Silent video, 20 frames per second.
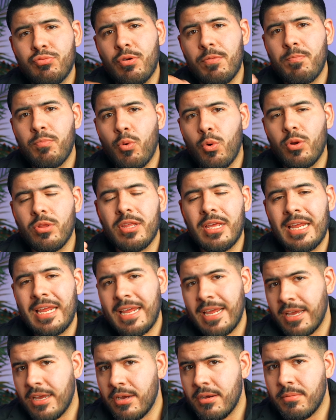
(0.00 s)
report the
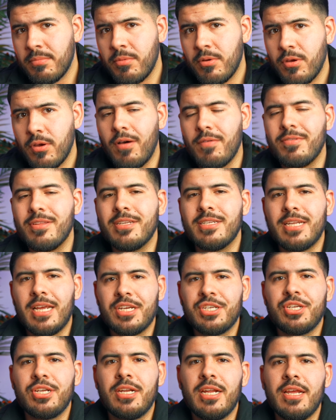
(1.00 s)
income of the
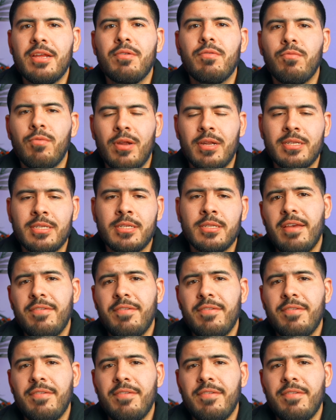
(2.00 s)
Section 8 rent.